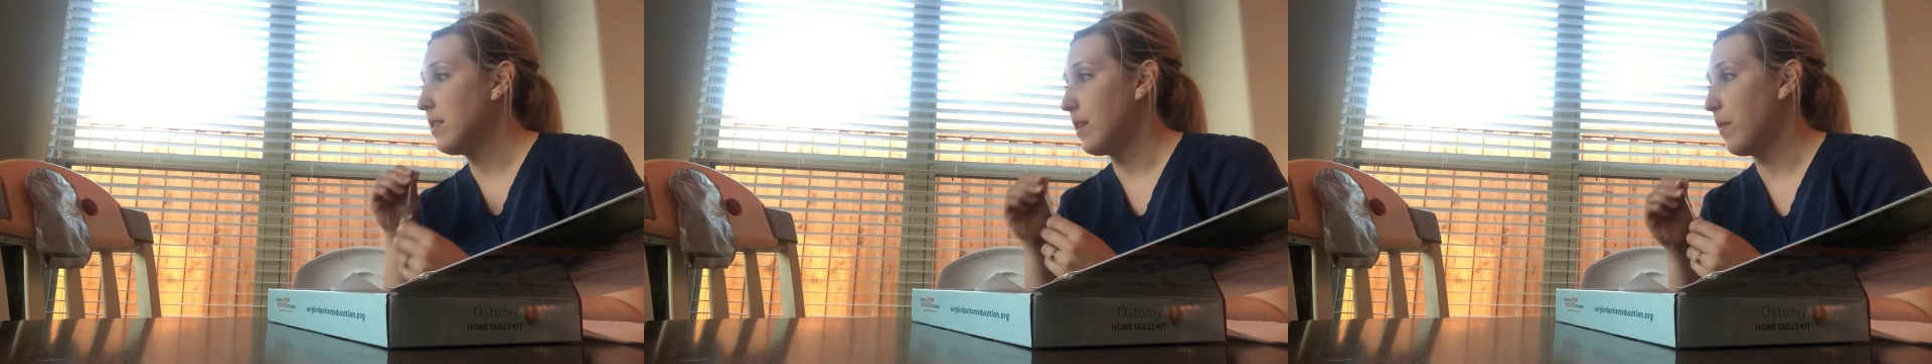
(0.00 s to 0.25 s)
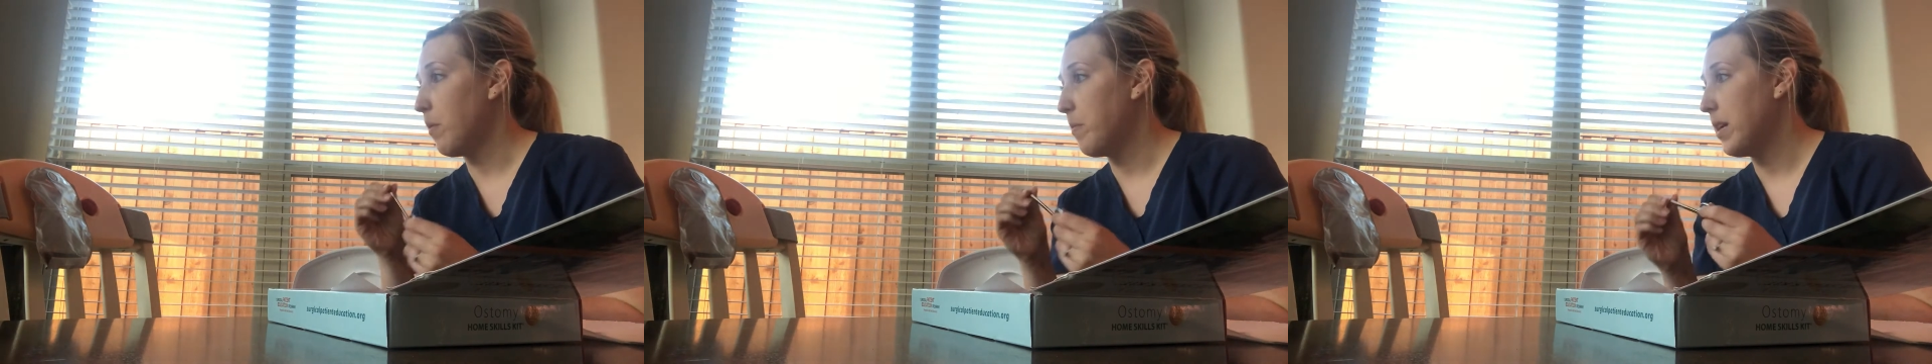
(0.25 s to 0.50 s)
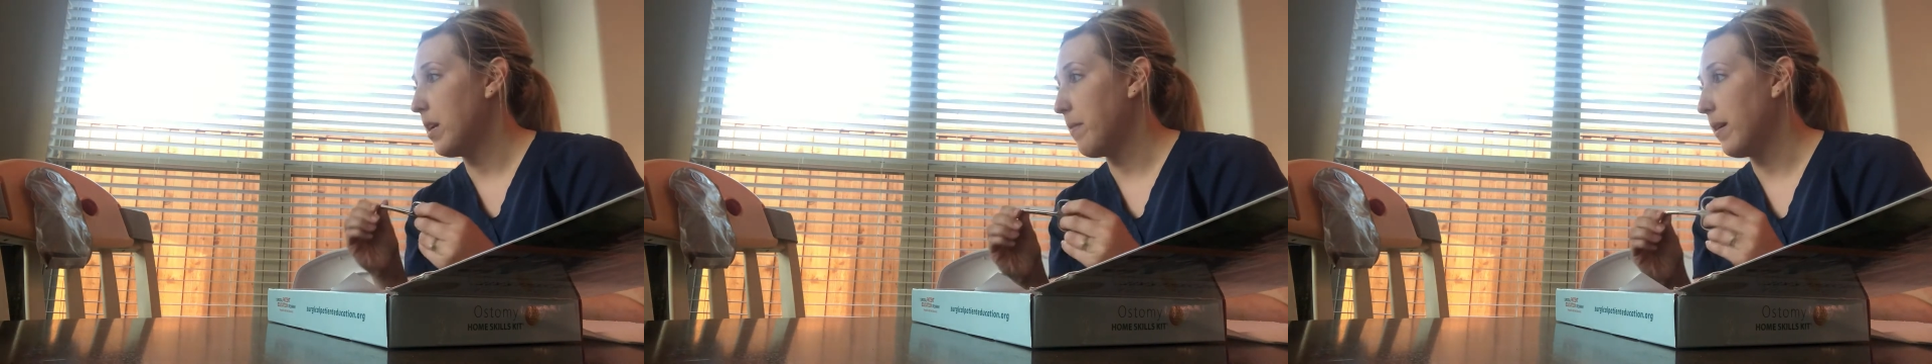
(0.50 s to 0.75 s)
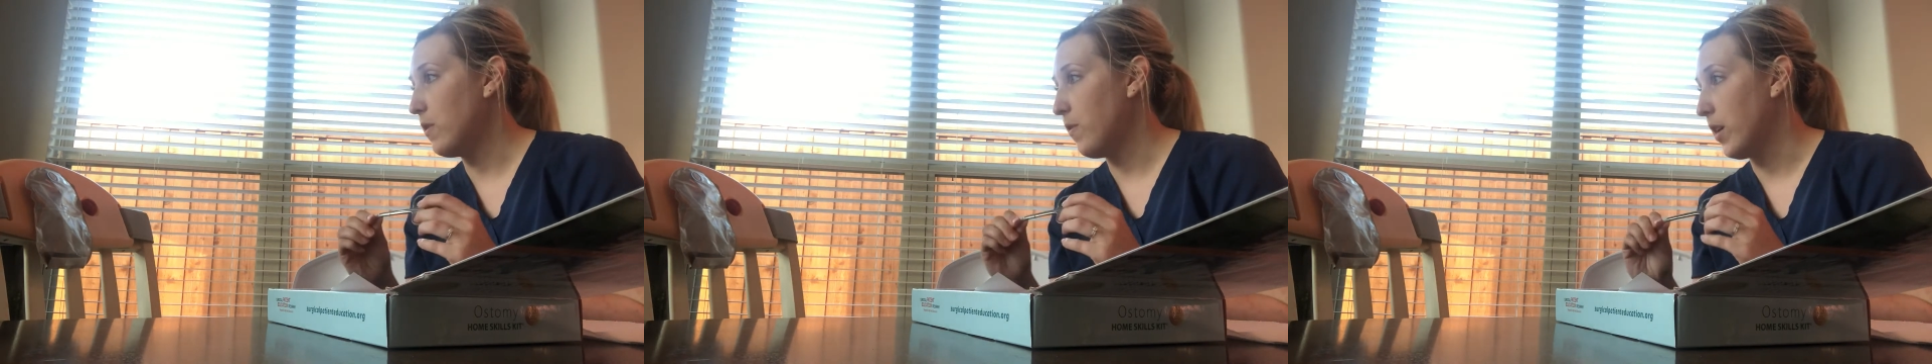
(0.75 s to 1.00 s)
They will be your
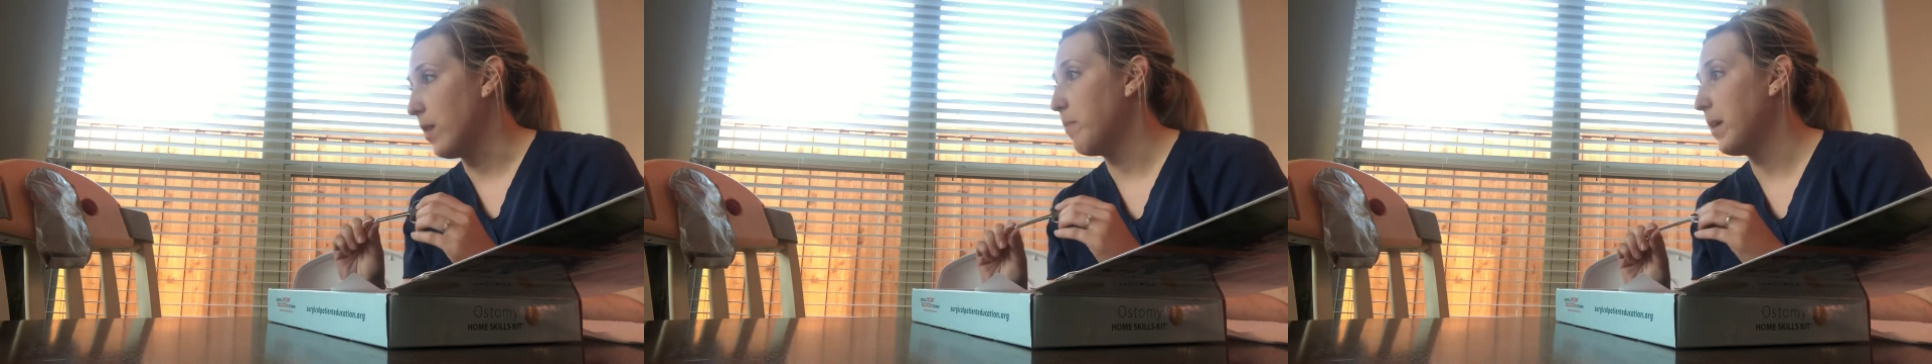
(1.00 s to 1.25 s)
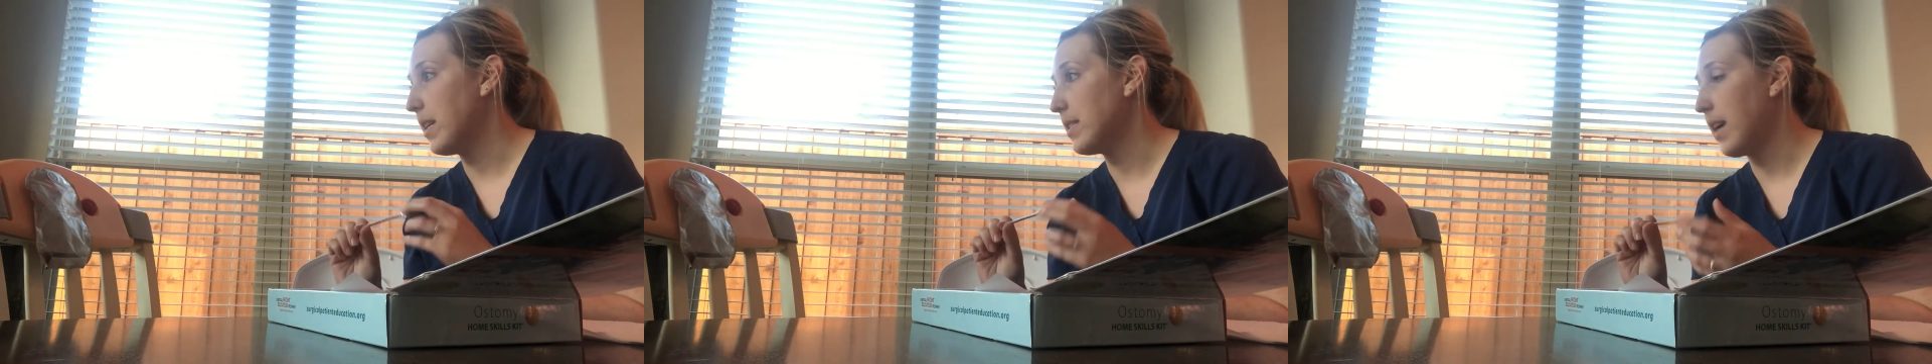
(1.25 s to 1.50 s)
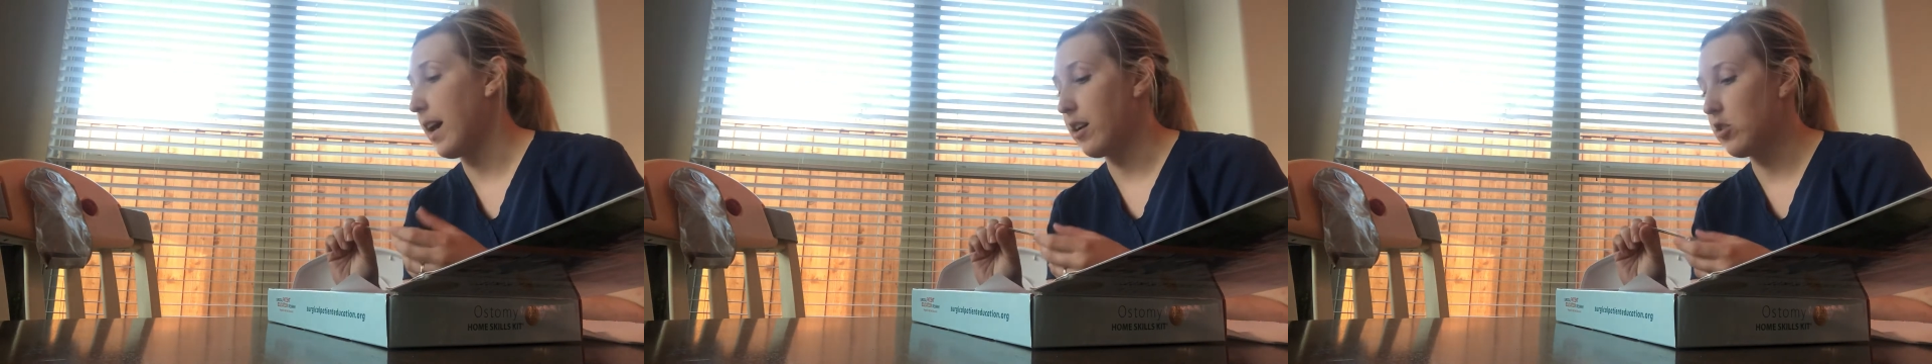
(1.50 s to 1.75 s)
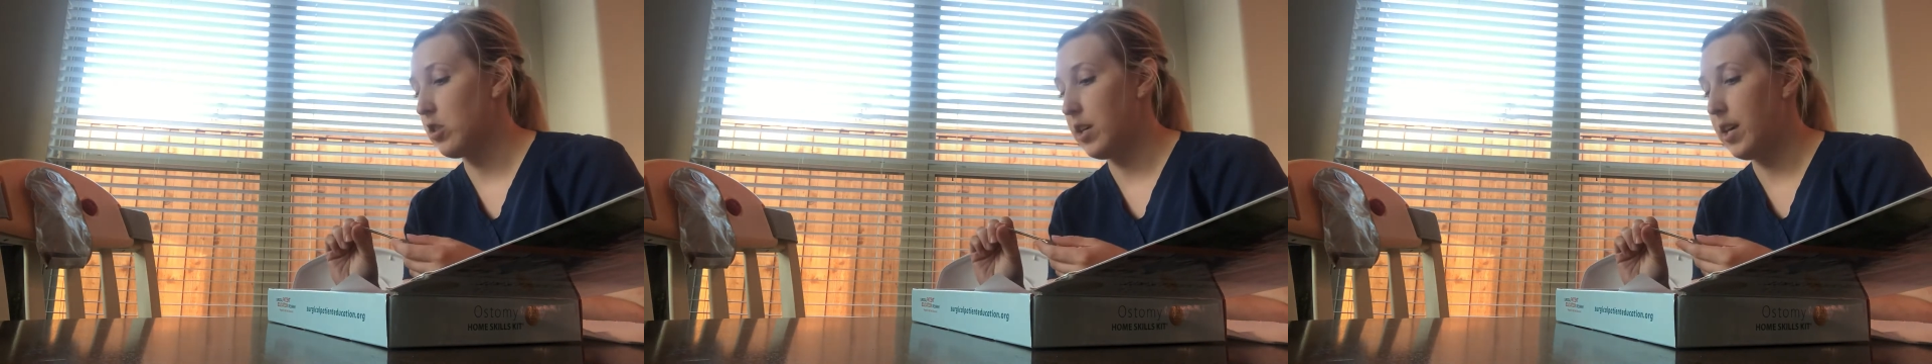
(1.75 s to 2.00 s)
best friend because they
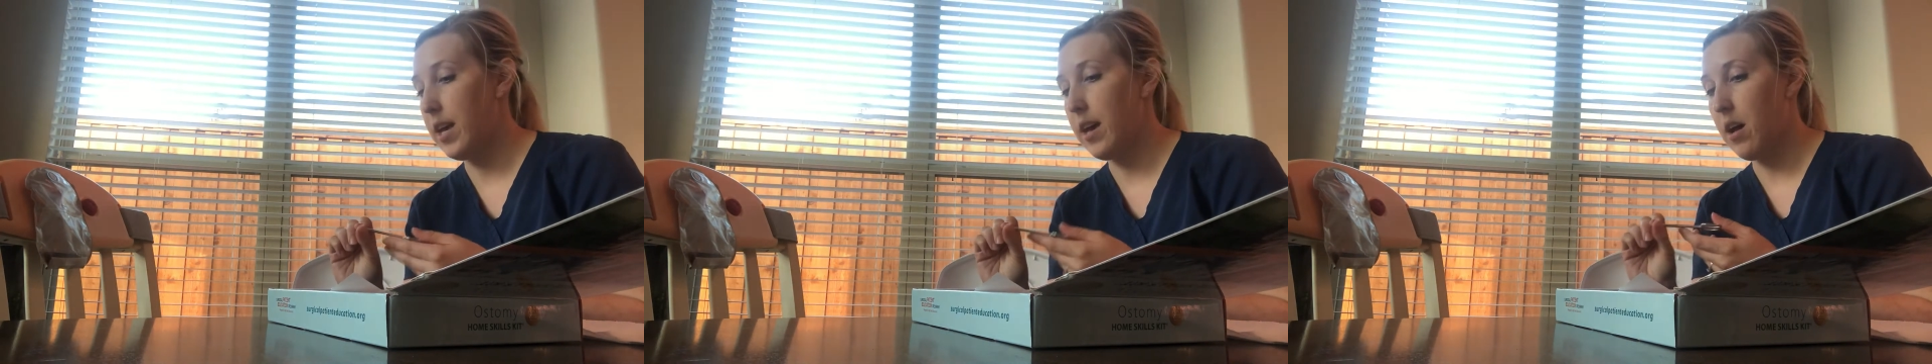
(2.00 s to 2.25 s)
actually